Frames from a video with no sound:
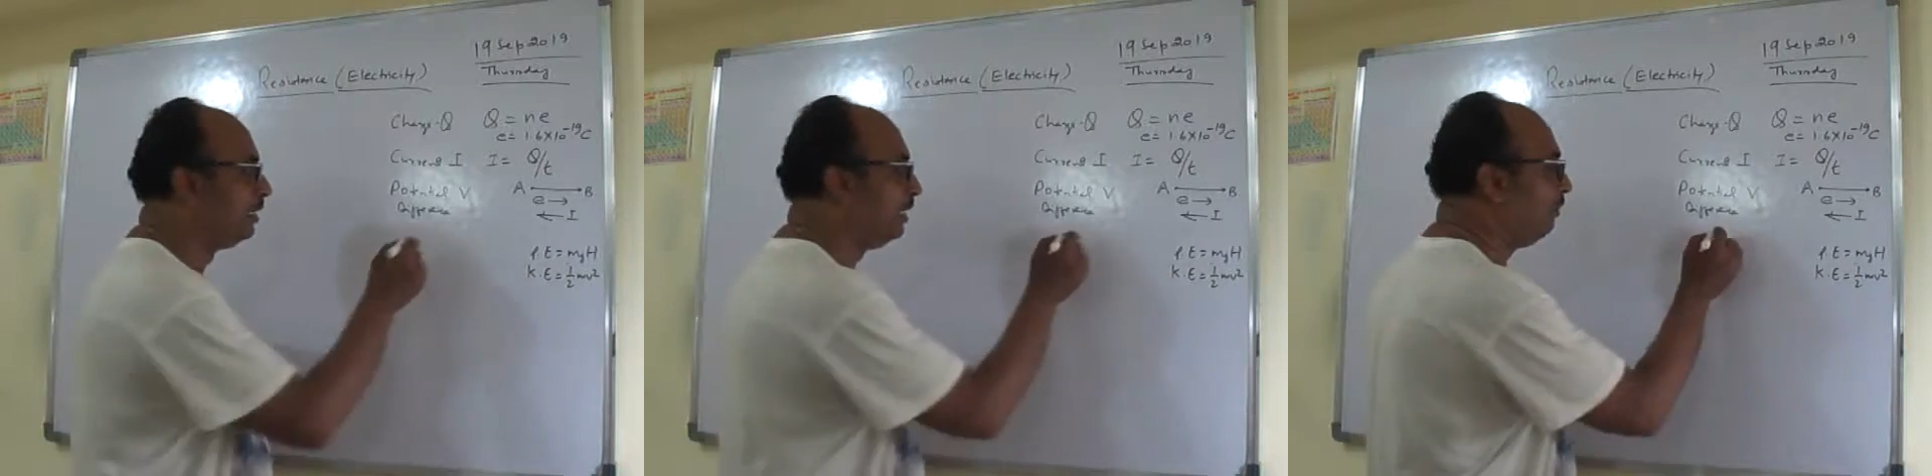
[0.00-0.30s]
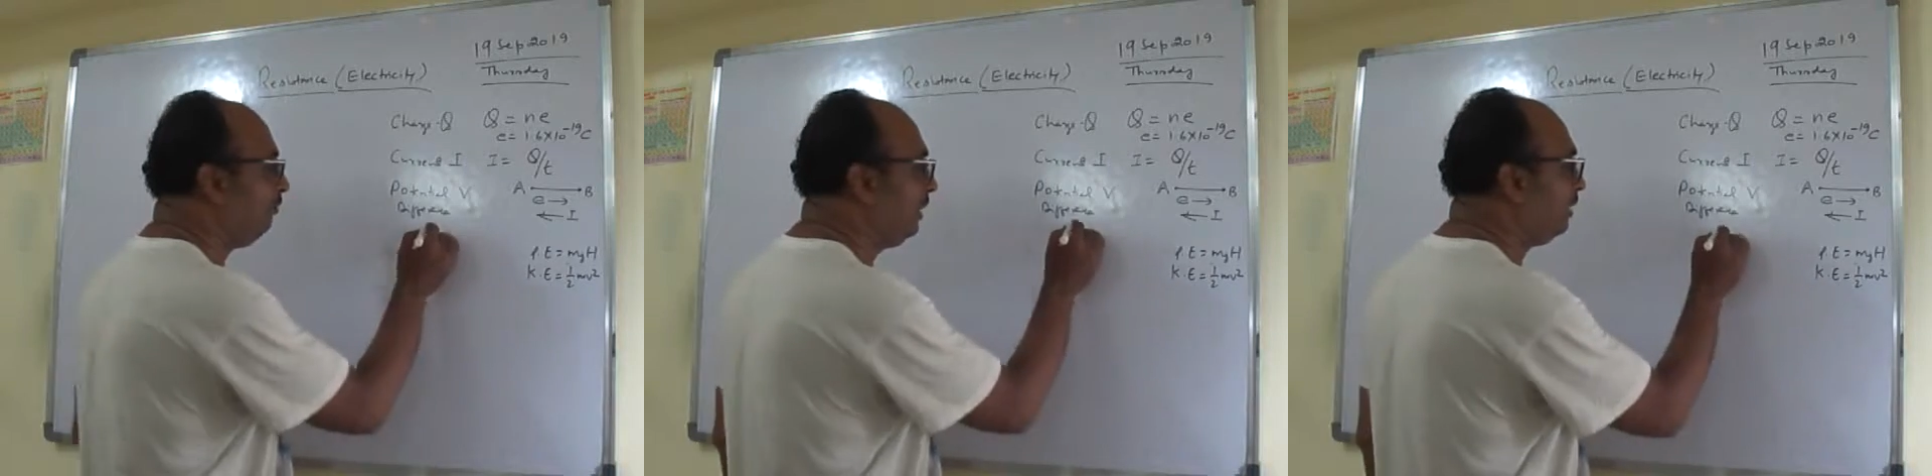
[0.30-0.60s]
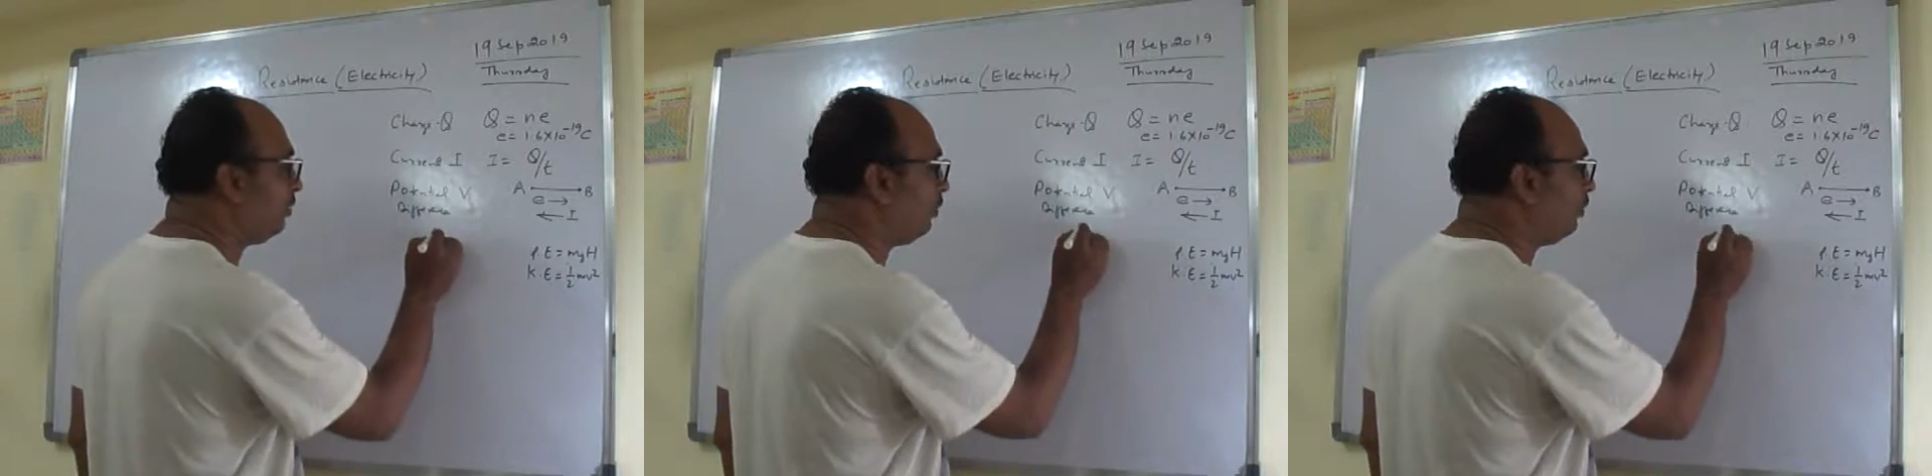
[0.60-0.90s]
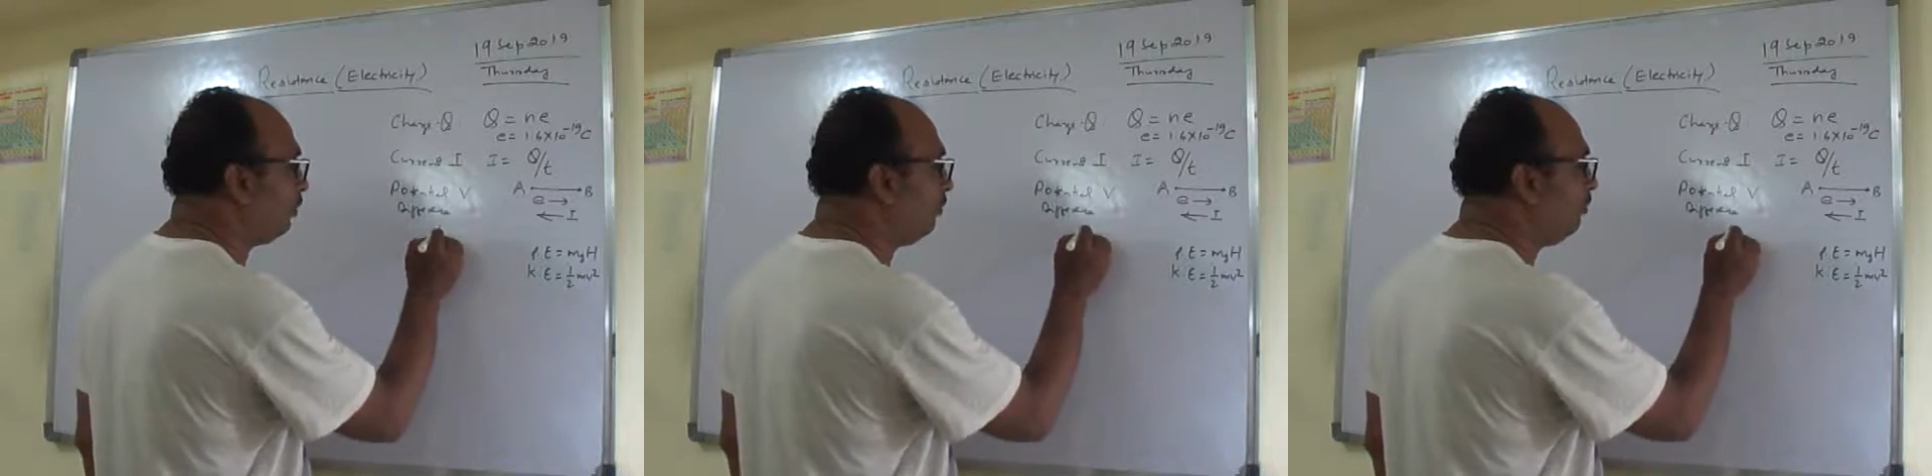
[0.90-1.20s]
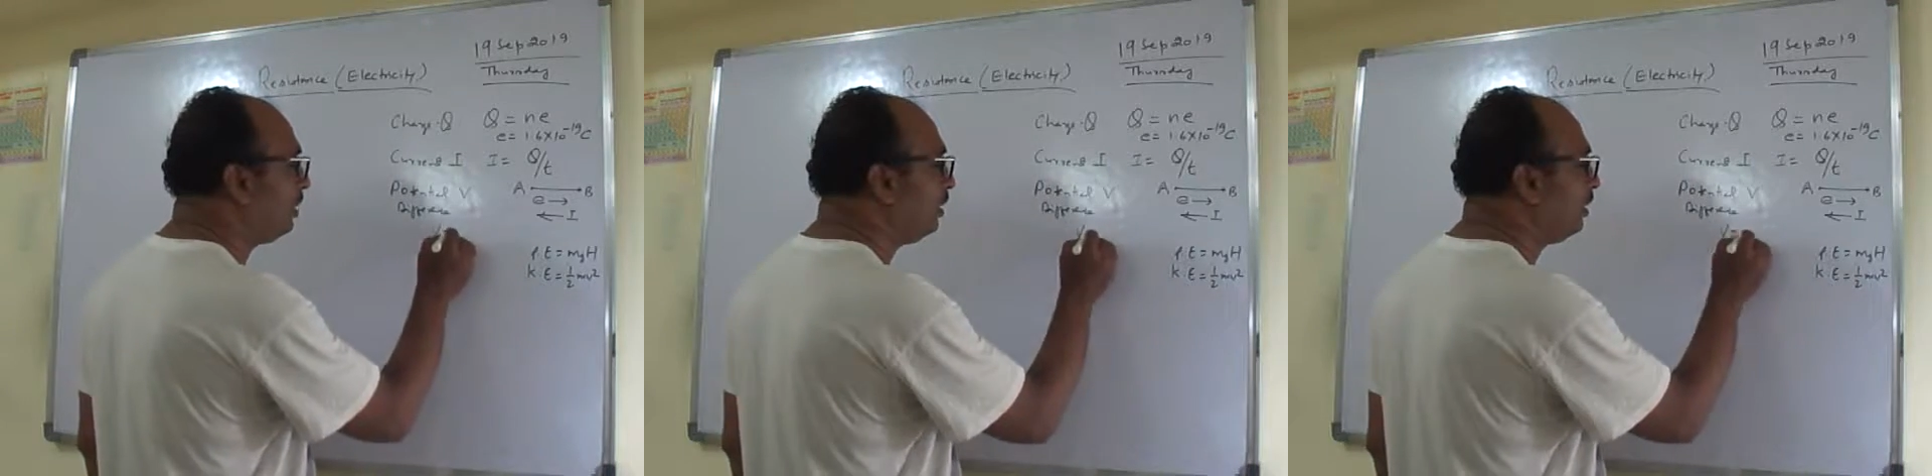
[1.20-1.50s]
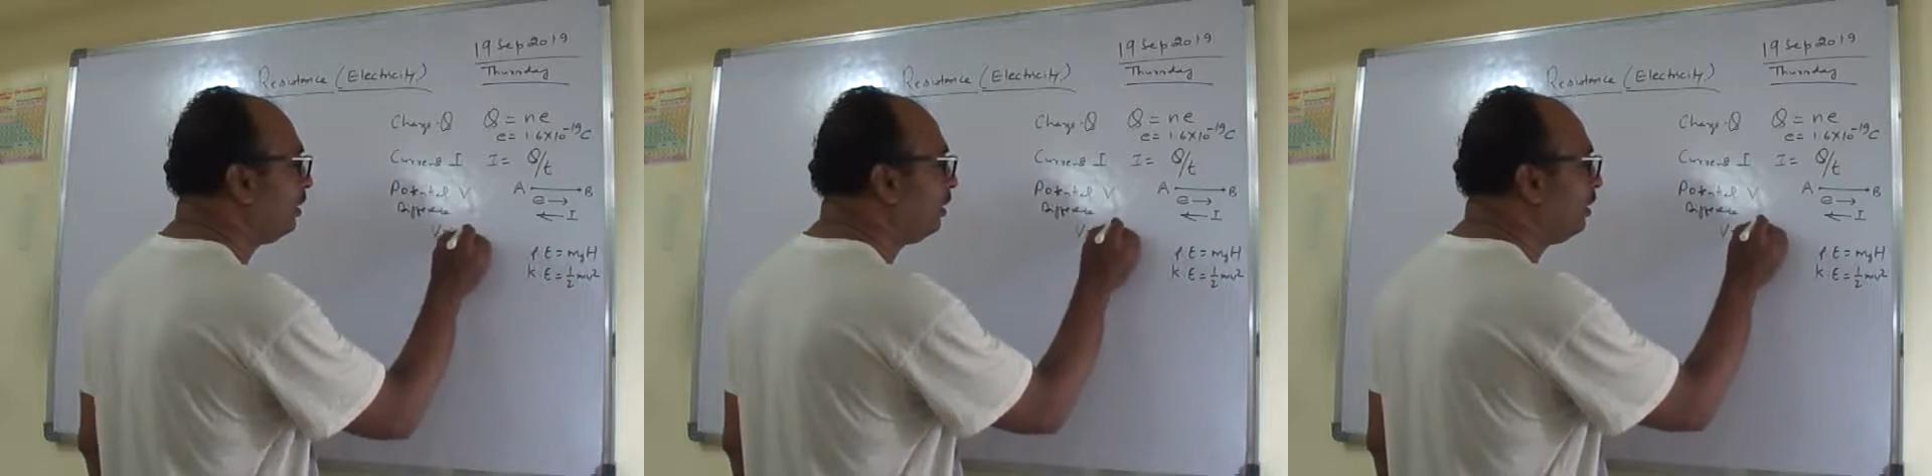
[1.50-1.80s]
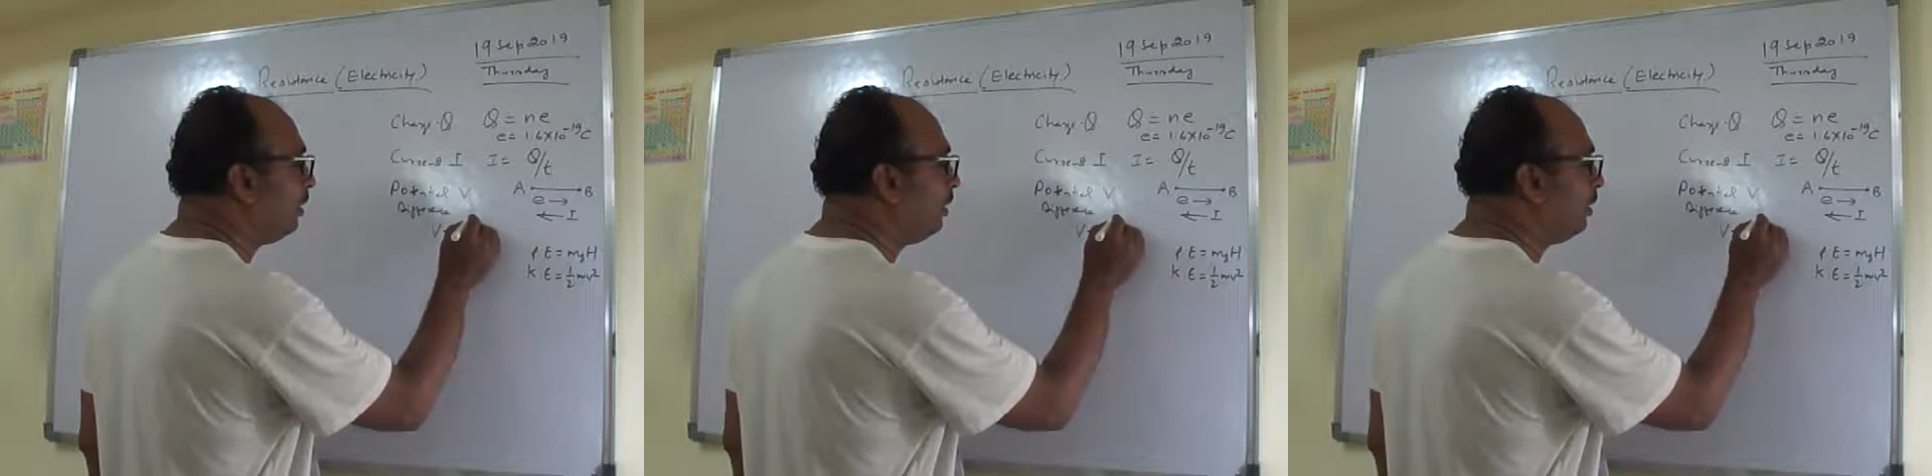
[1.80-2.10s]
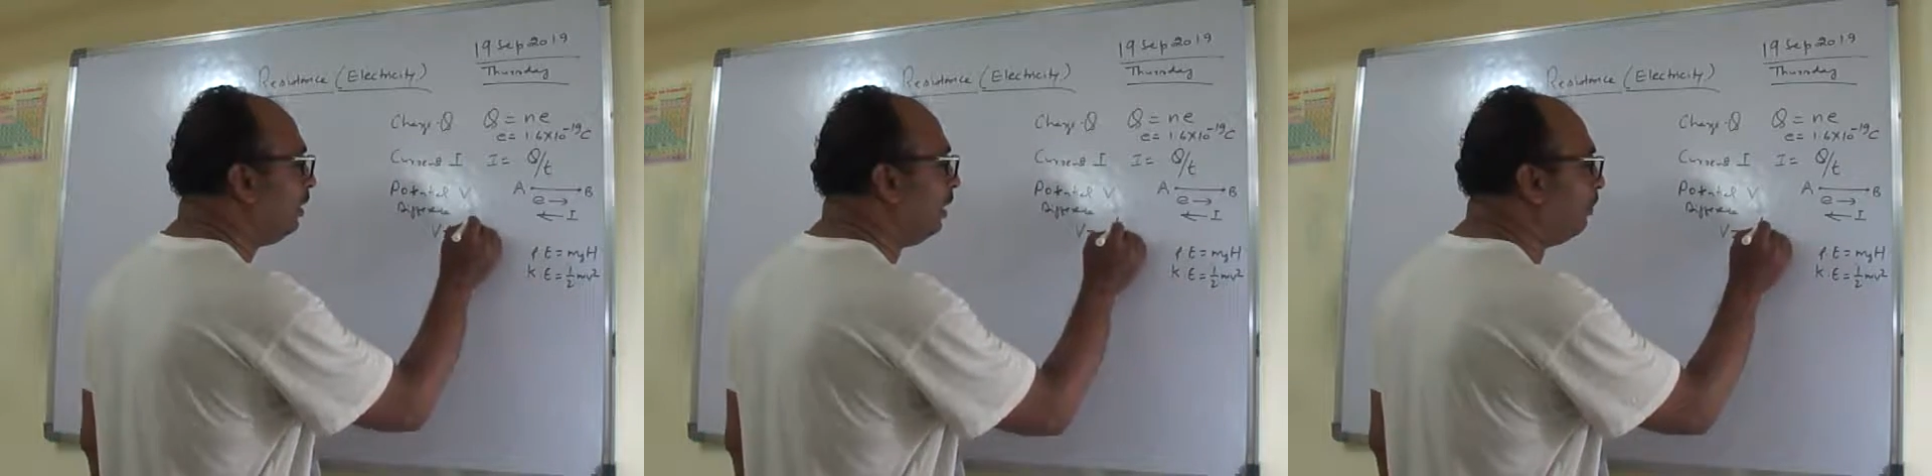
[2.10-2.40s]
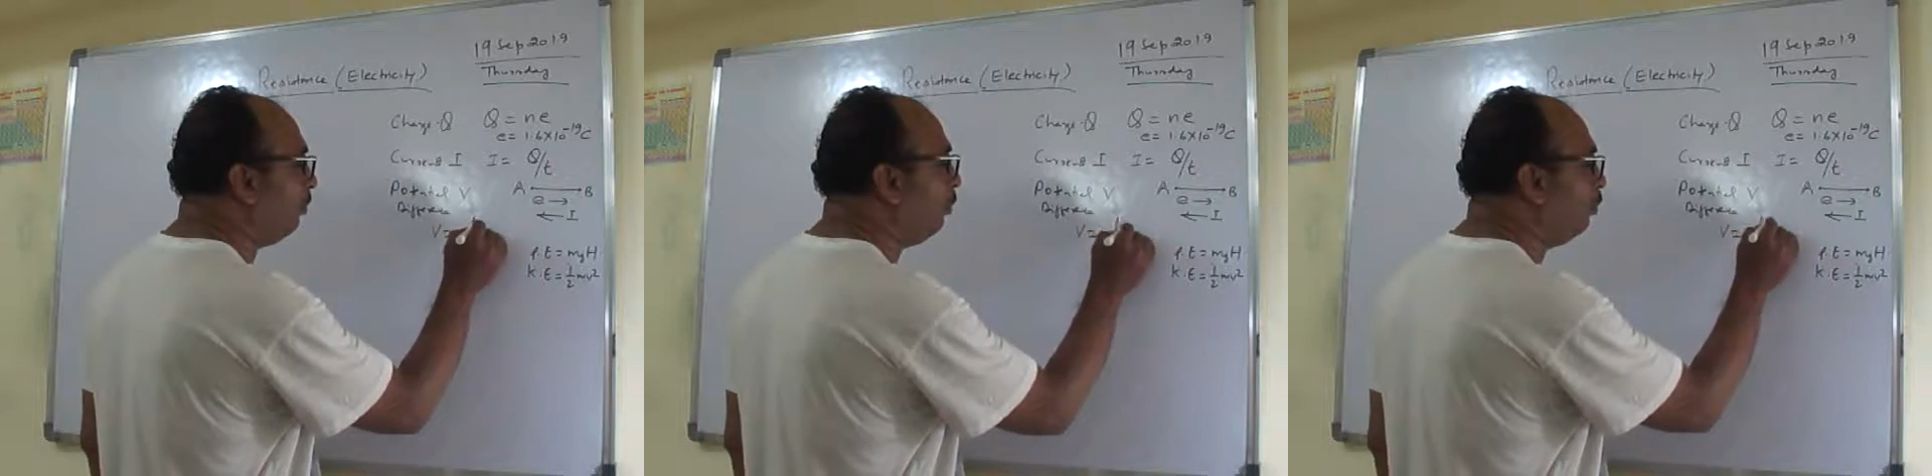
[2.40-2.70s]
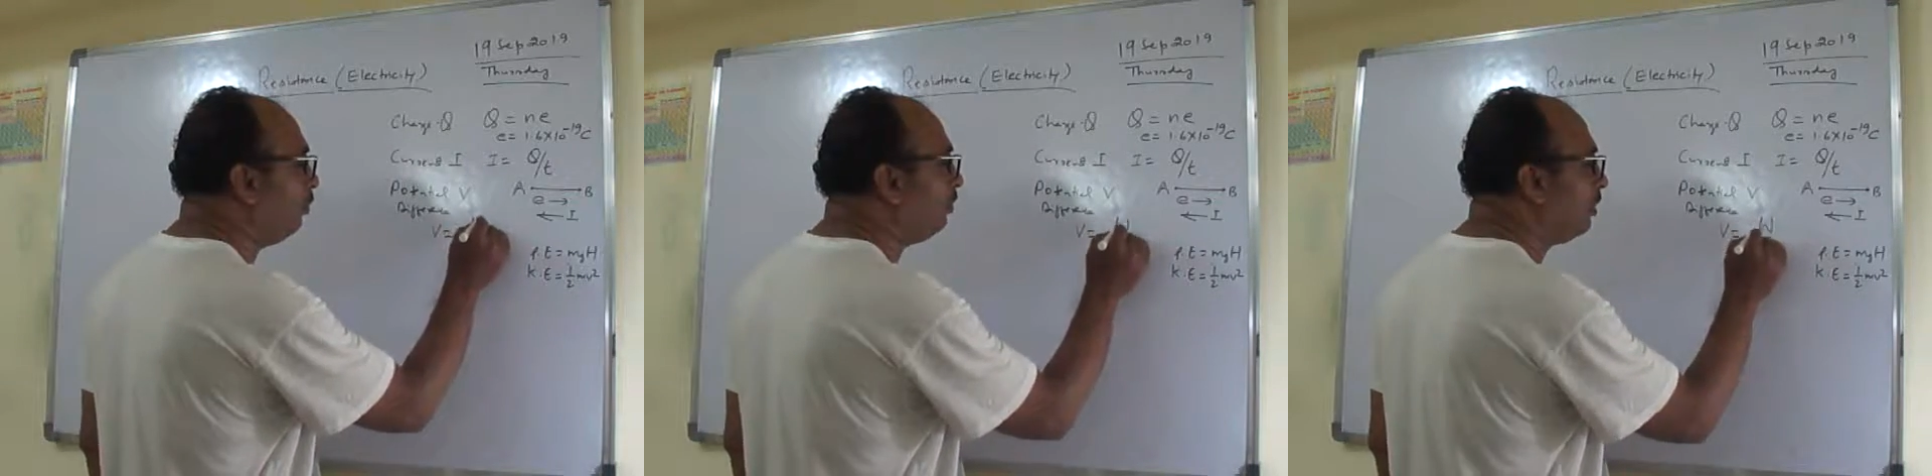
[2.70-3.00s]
Then V is equal to W,